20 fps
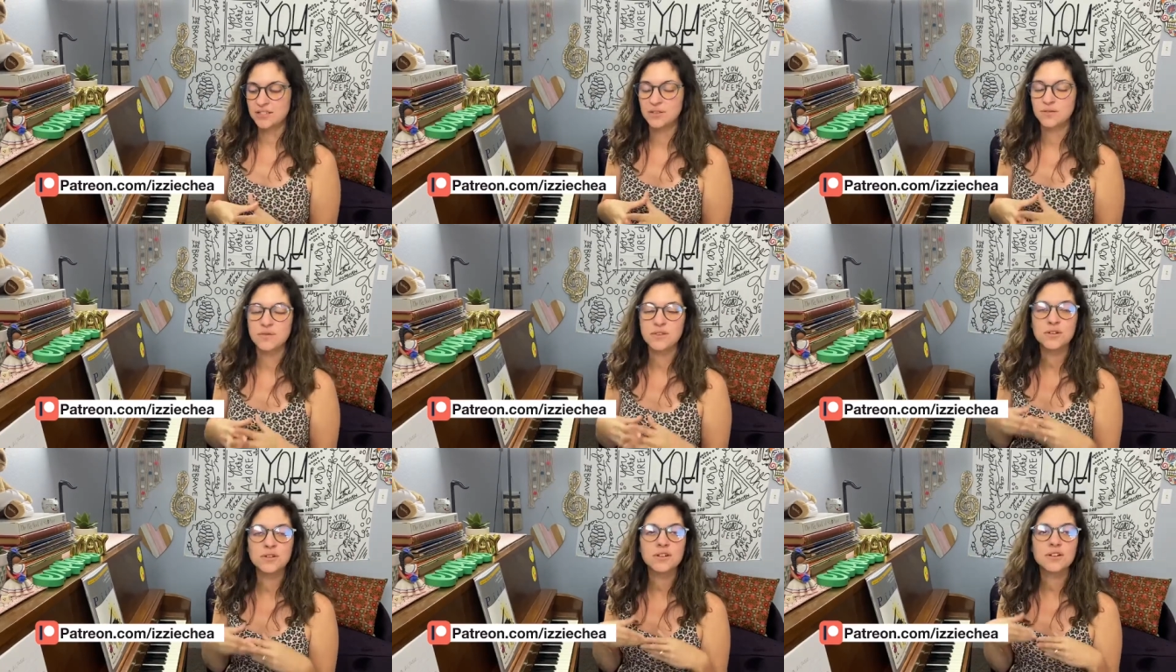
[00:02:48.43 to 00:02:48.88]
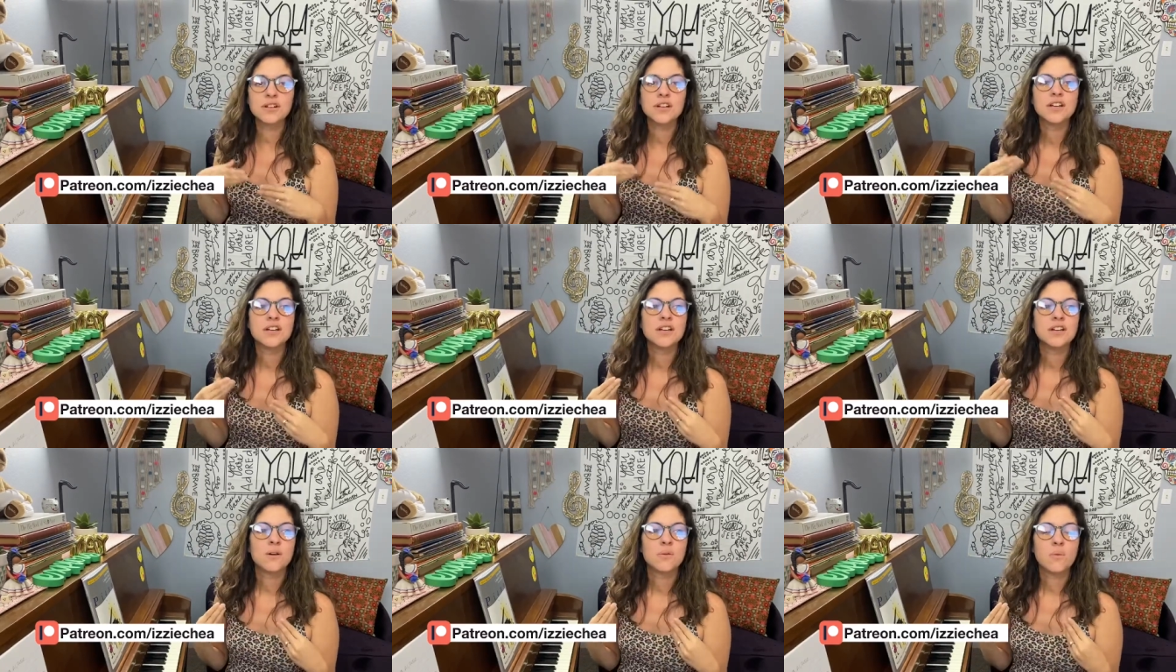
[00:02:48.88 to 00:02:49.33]
So if you're
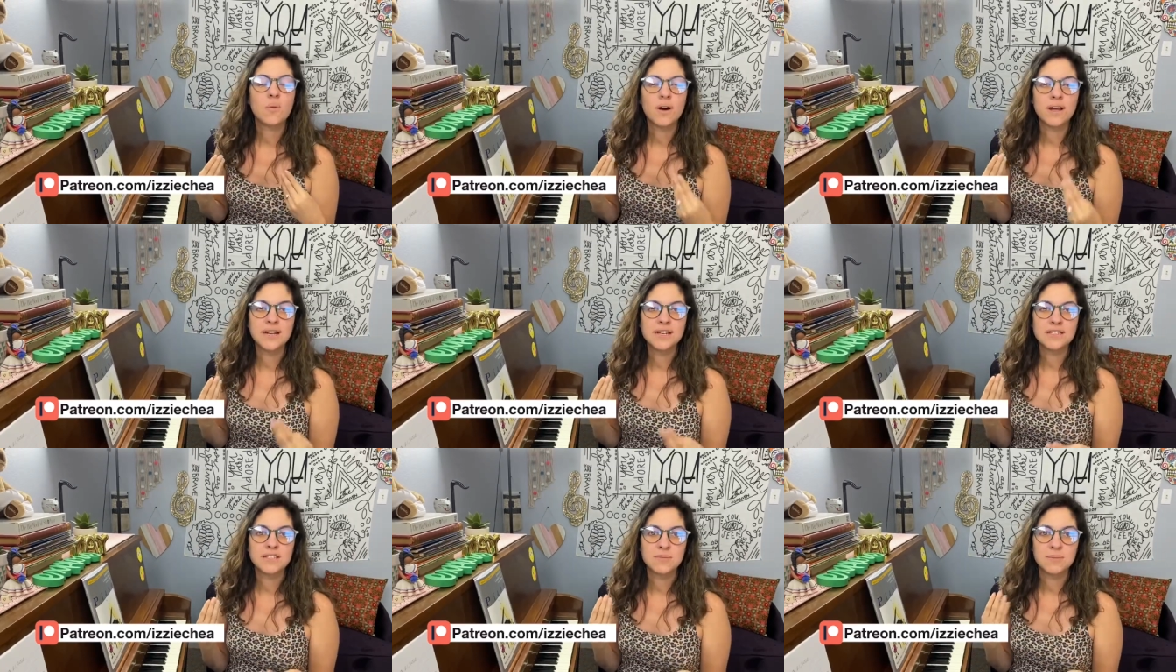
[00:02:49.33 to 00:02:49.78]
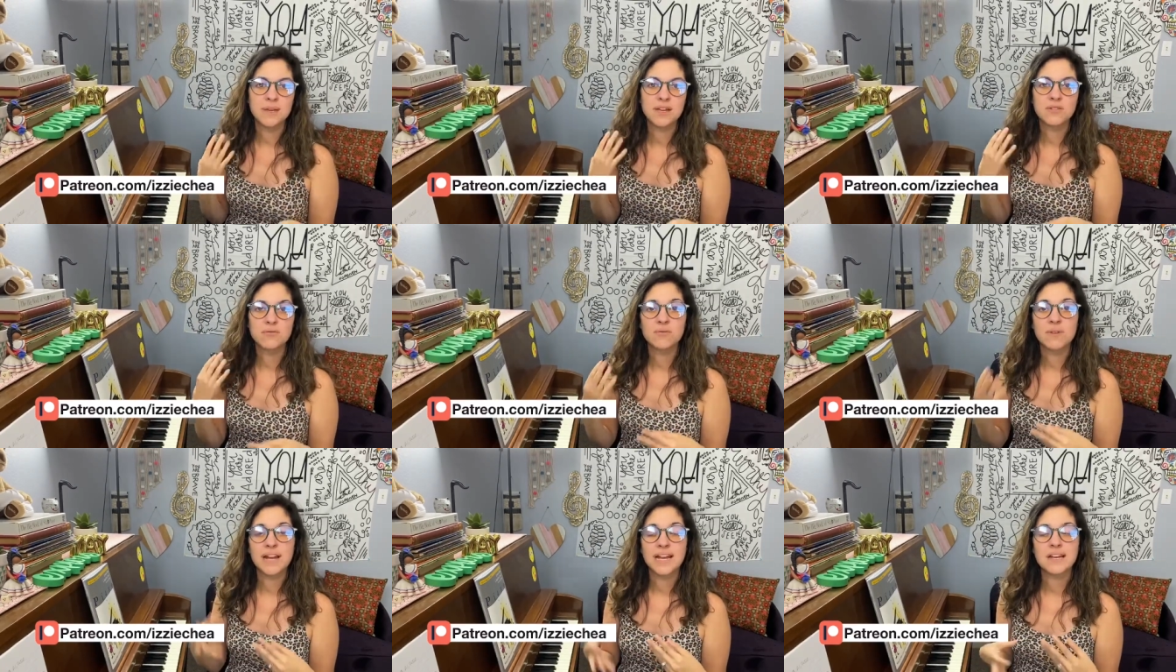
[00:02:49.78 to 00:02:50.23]
wanting to make
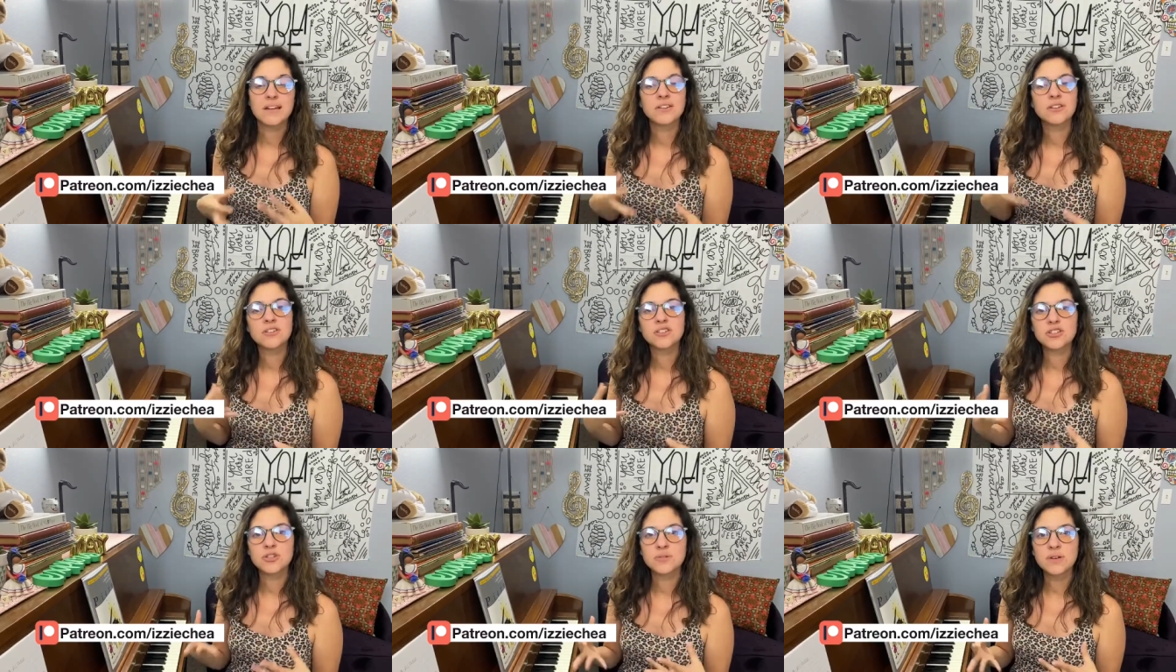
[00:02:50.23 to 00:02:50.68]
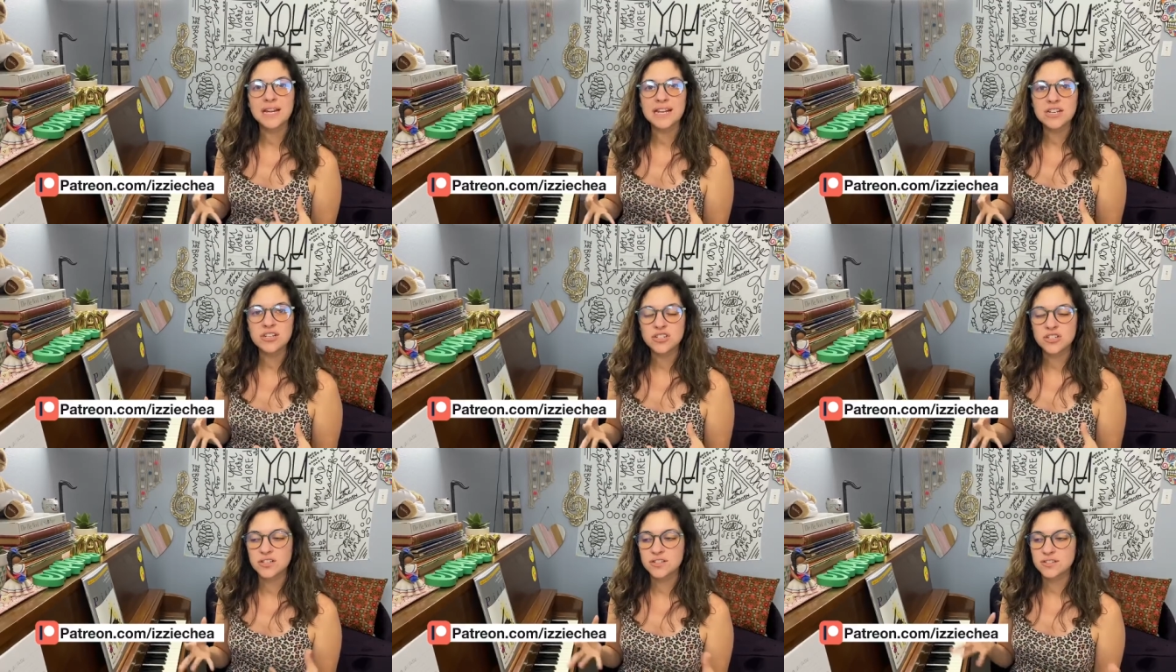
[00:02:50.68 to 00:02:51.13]
regular
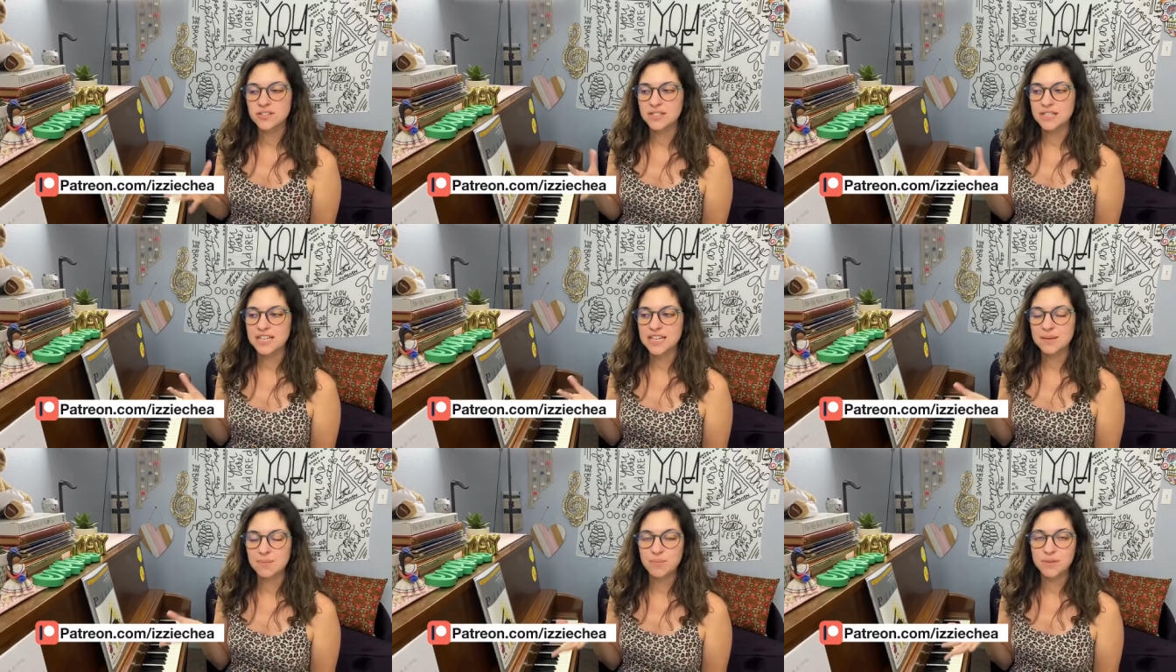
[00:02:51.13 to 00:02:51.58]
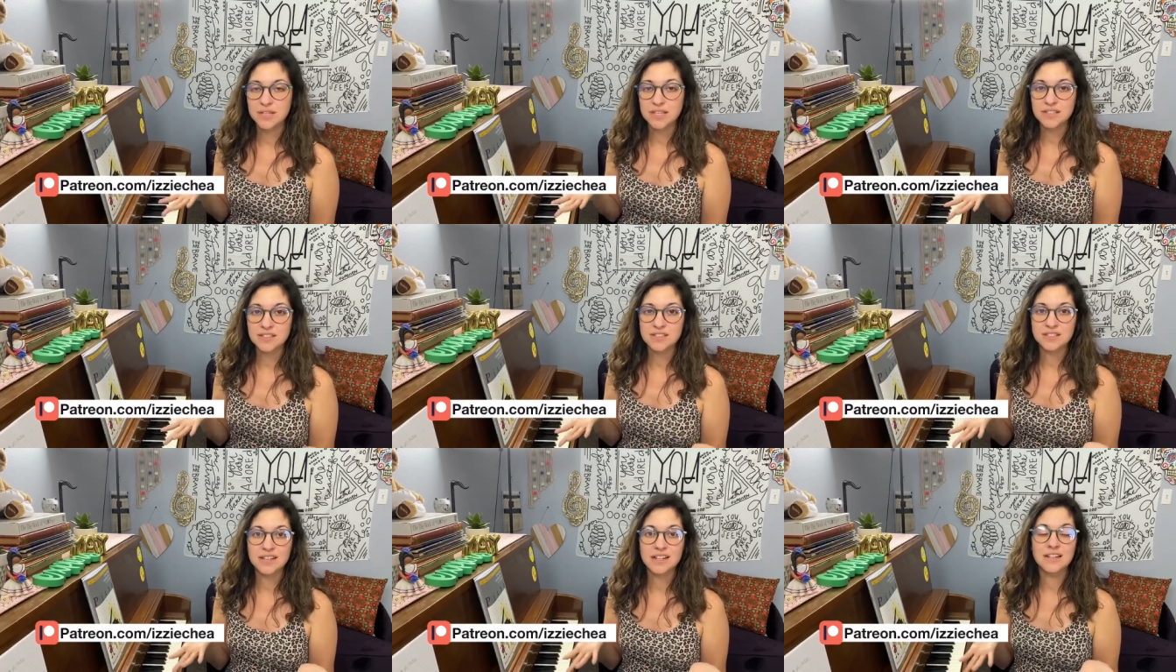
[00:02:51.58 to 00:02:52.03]
donations to keep
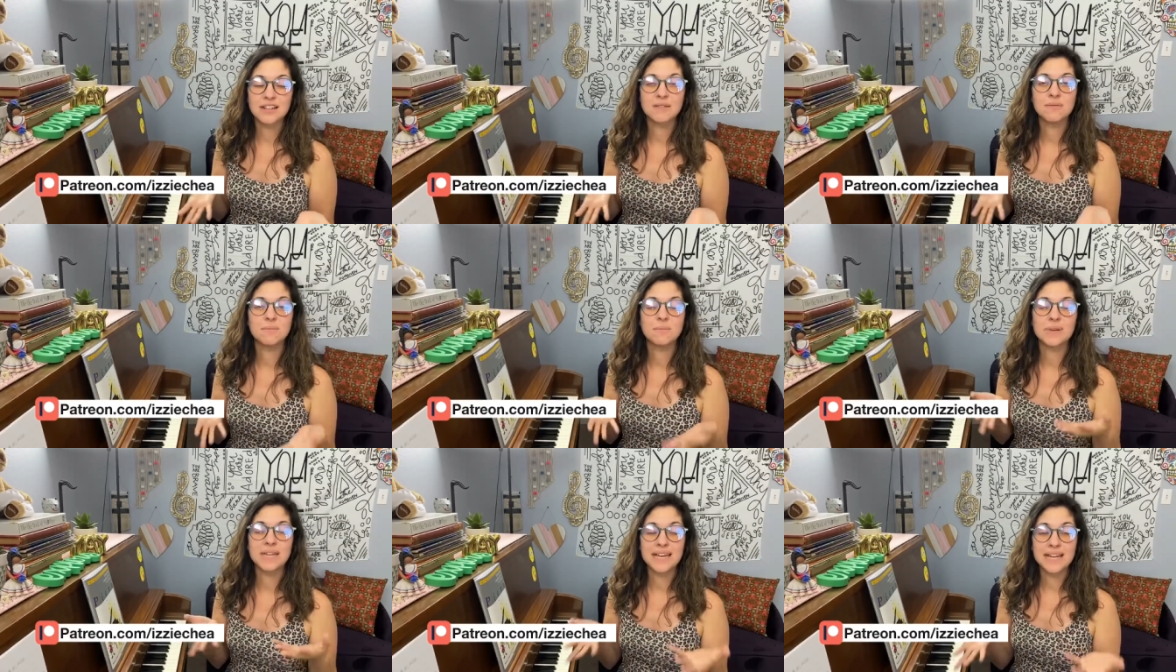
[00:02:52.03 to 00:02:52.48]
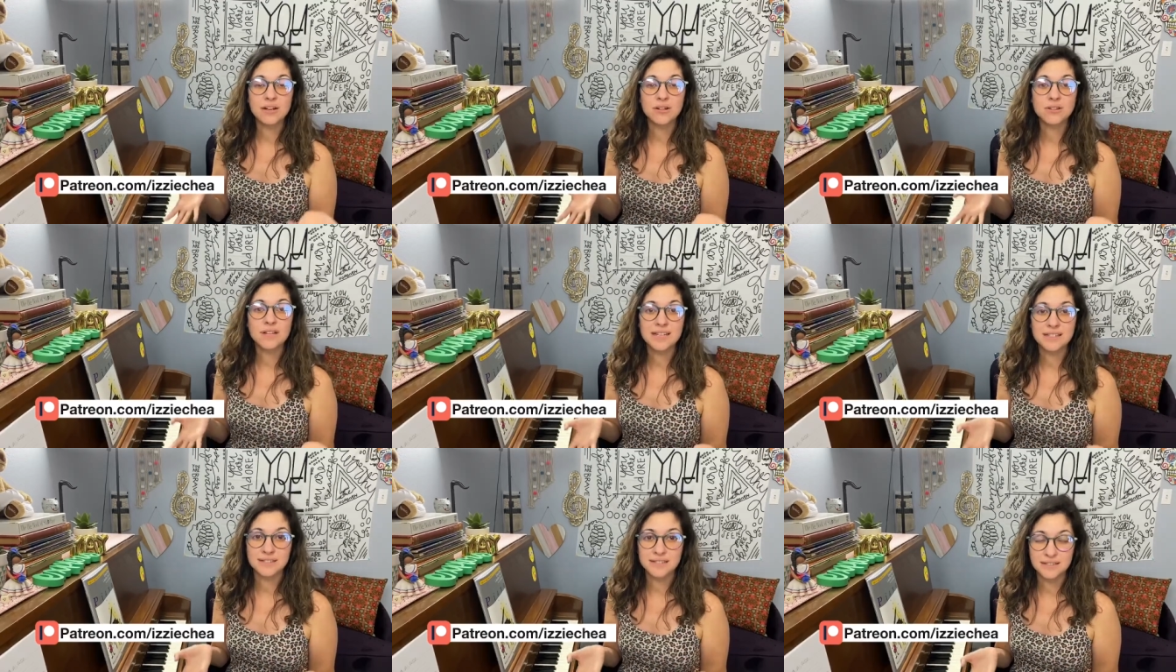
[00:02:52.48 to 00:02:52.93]
these piano
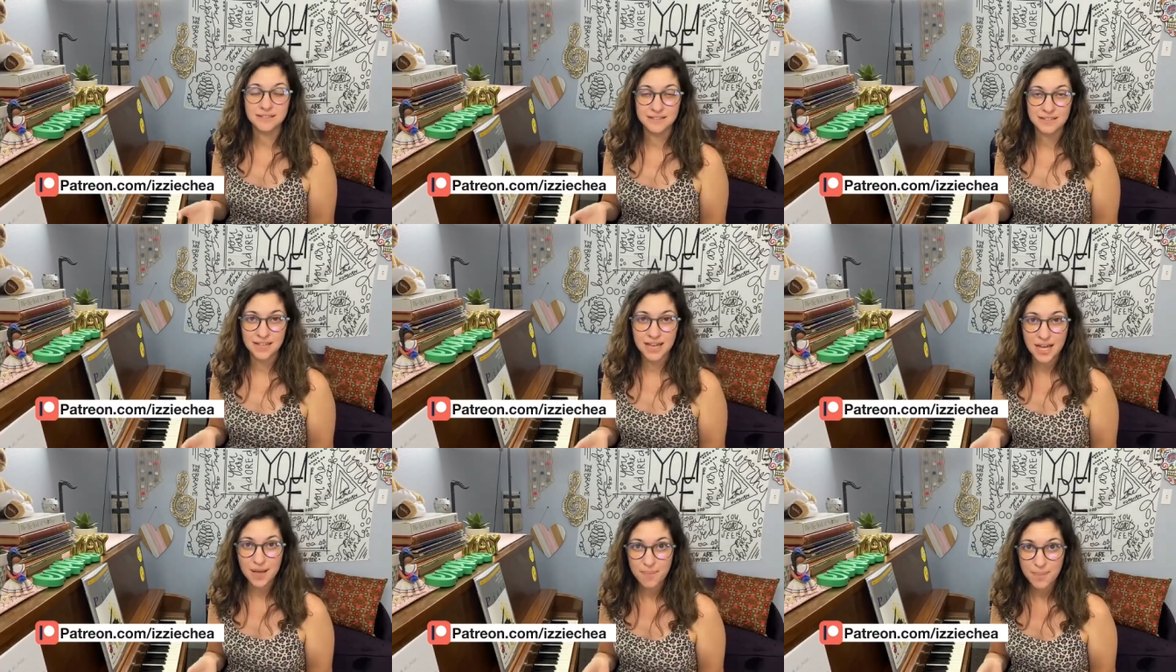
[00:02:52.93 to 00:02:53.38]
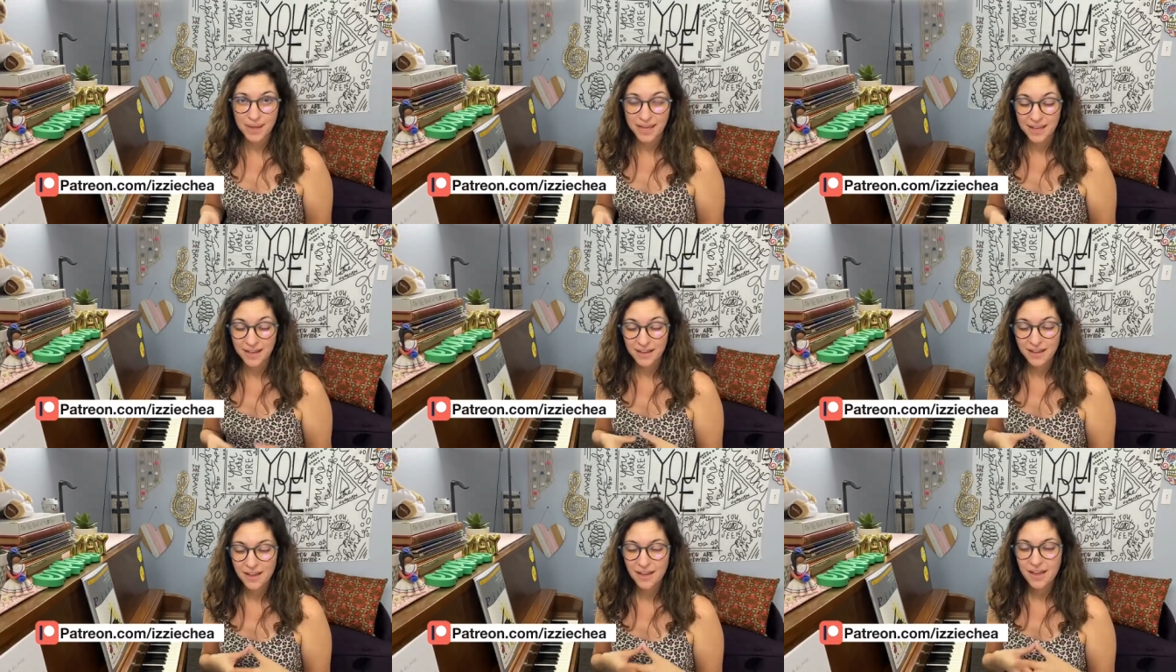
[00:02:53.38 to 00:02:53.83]
lessons coming,